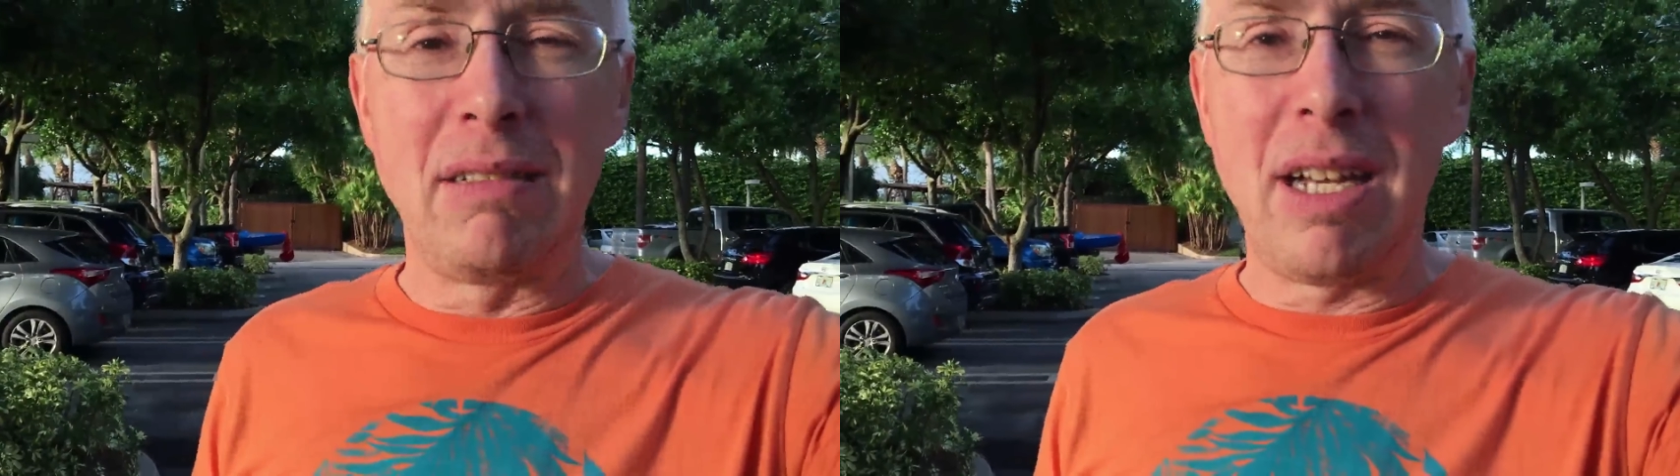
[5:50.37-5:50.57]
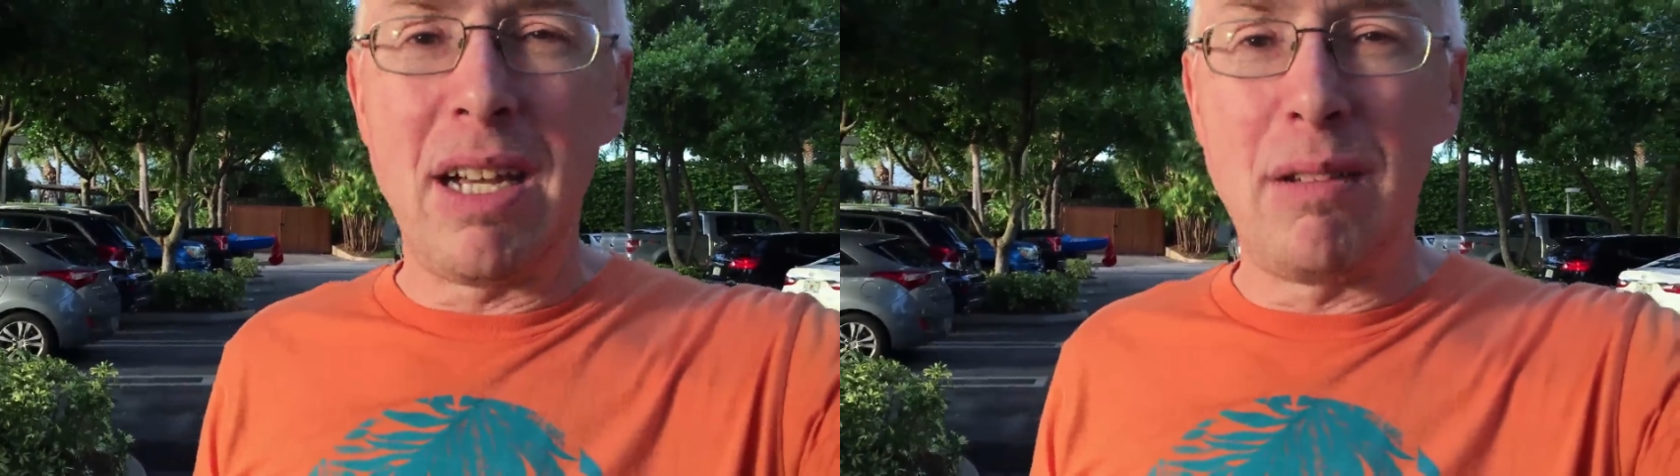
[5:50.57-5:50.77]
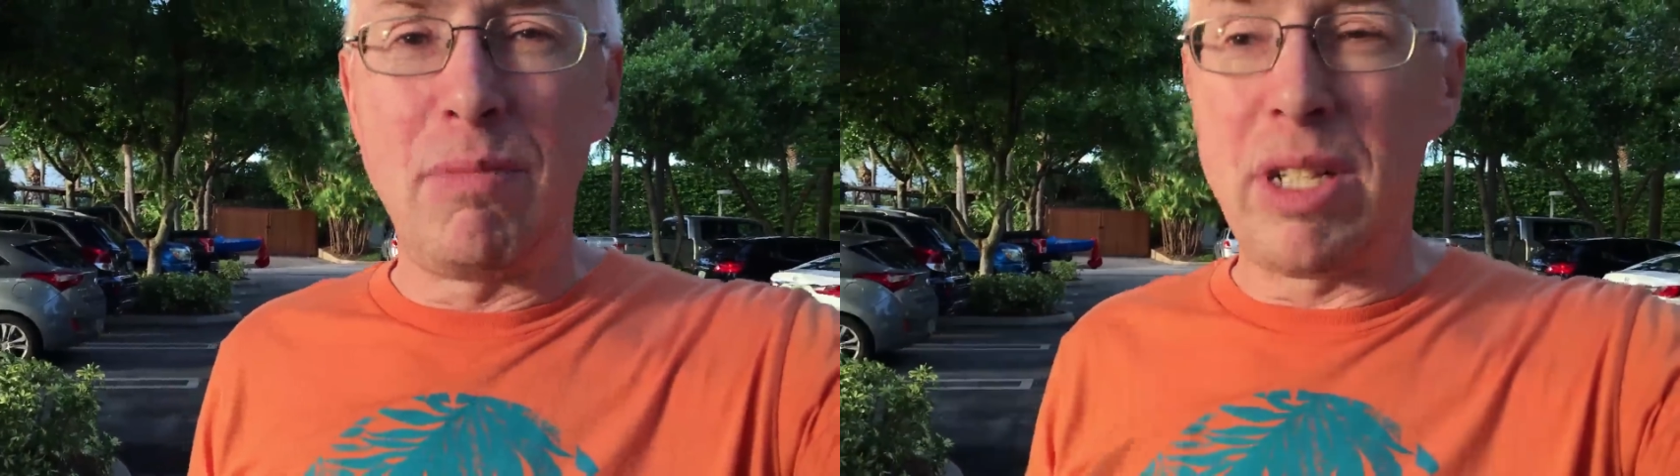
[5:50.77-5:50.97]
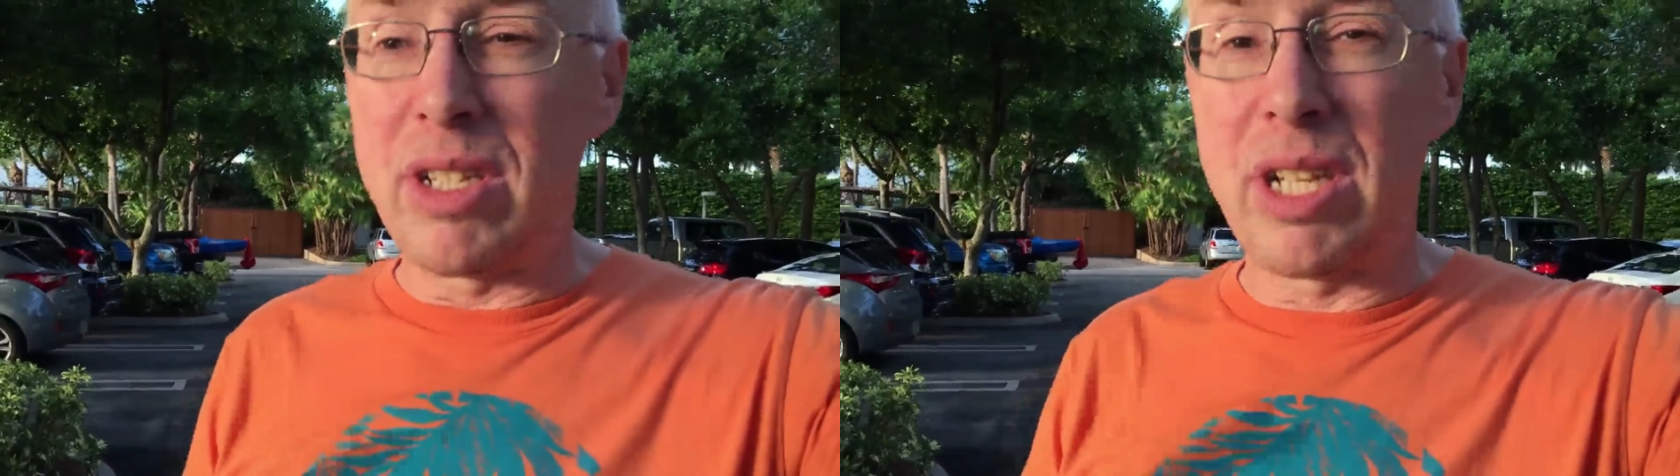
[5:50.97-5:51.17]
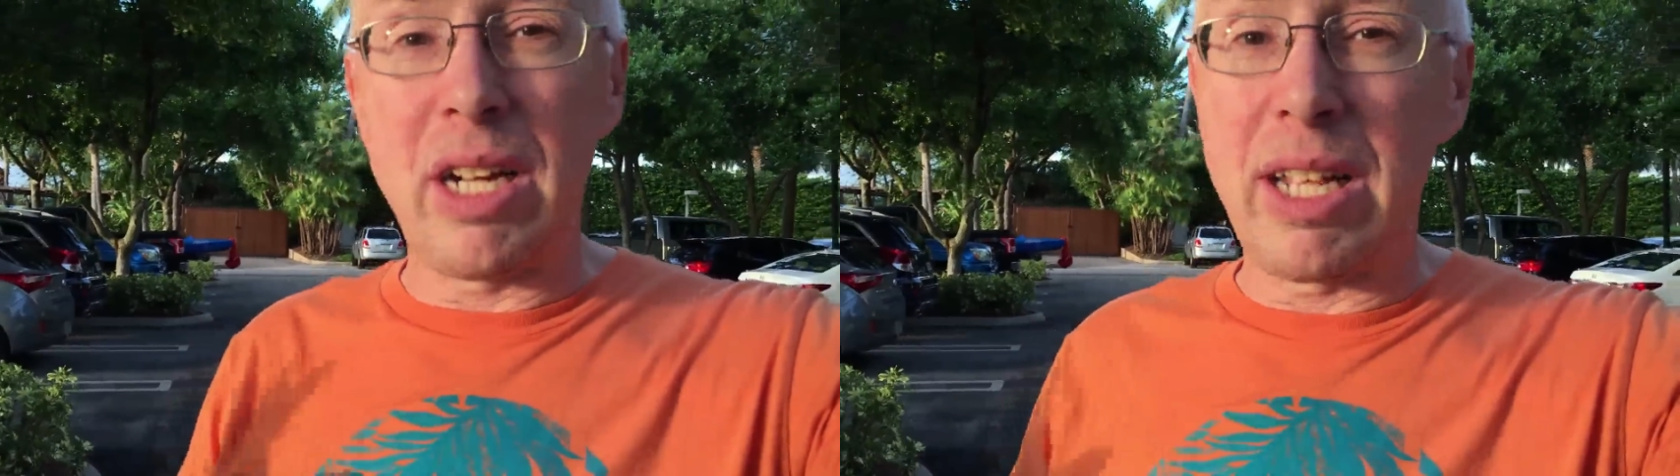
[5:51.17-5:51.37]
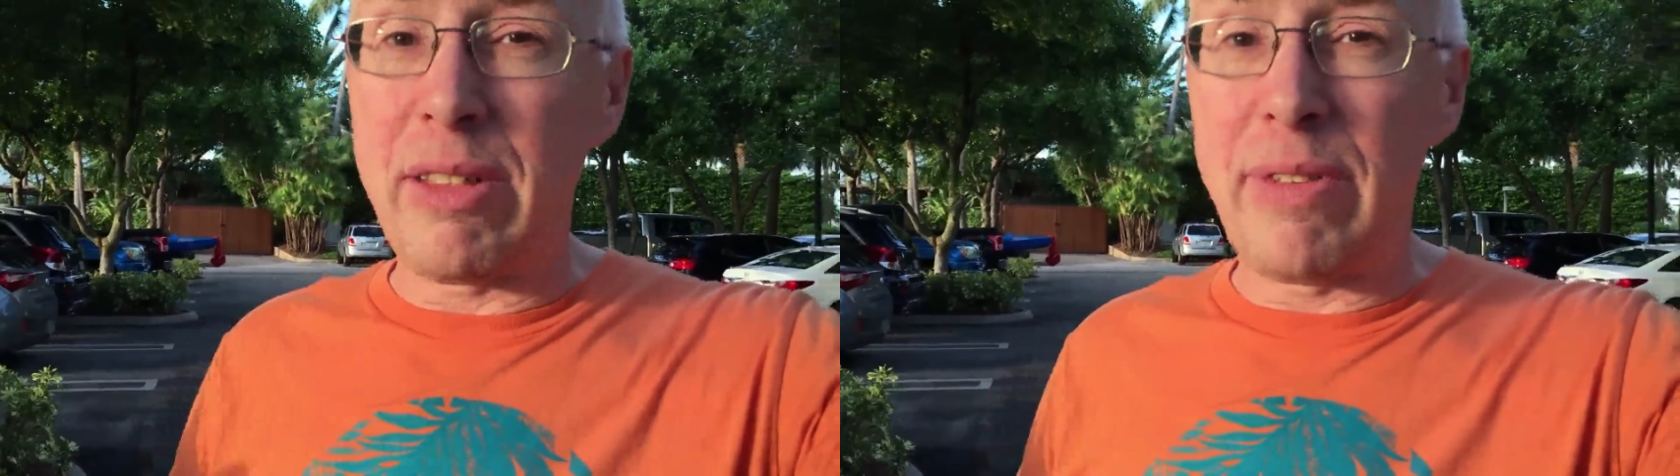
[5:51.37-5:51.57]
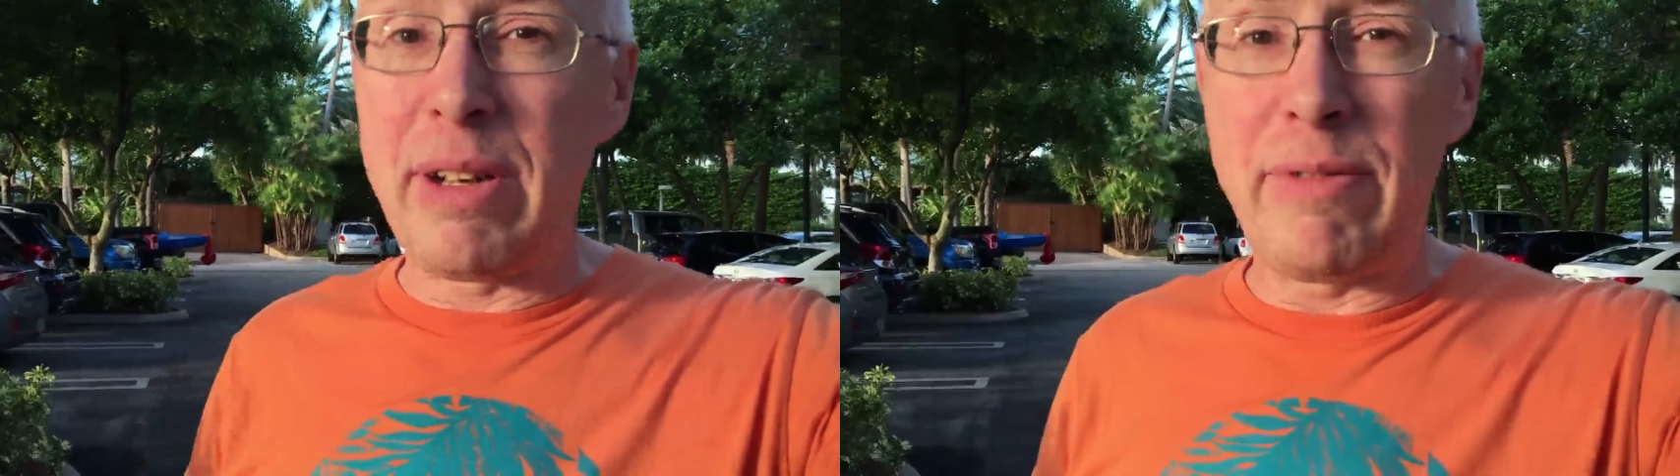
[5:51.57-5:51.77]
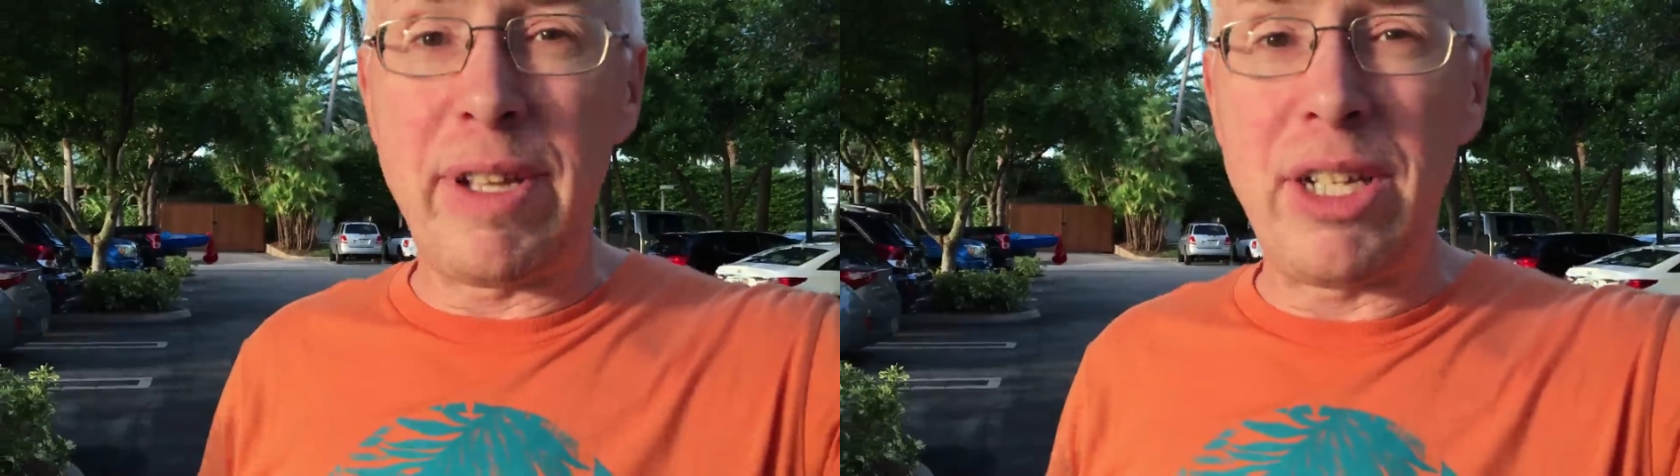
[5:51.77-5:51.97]
um, and certainly the fit
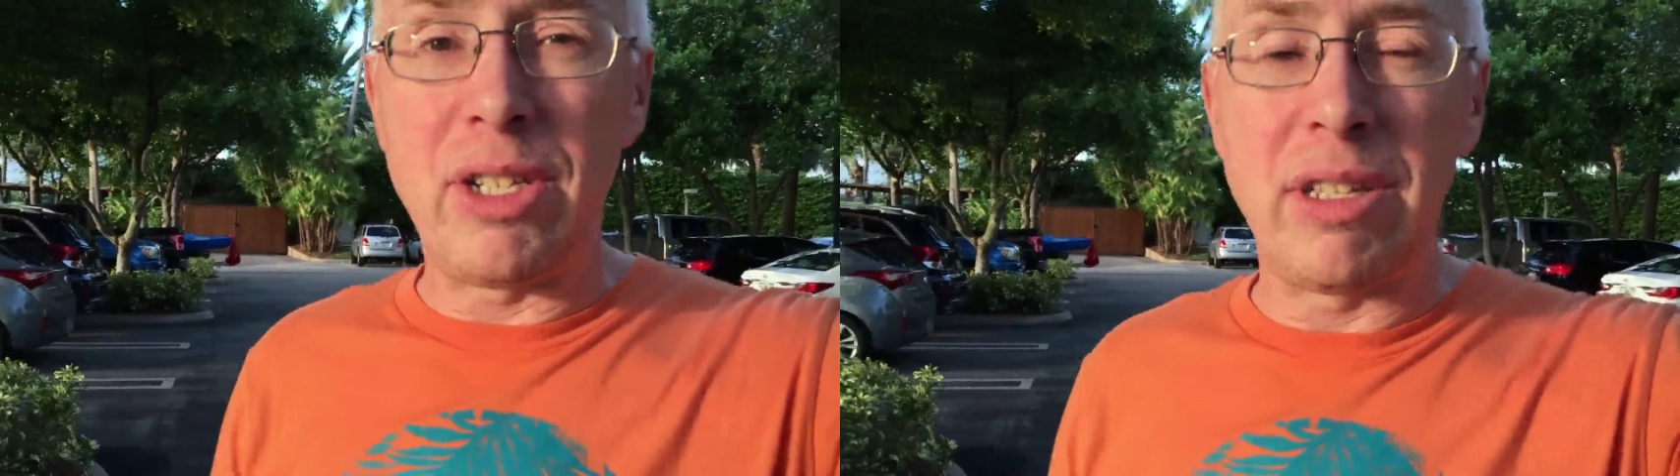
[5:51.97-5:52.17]
and finish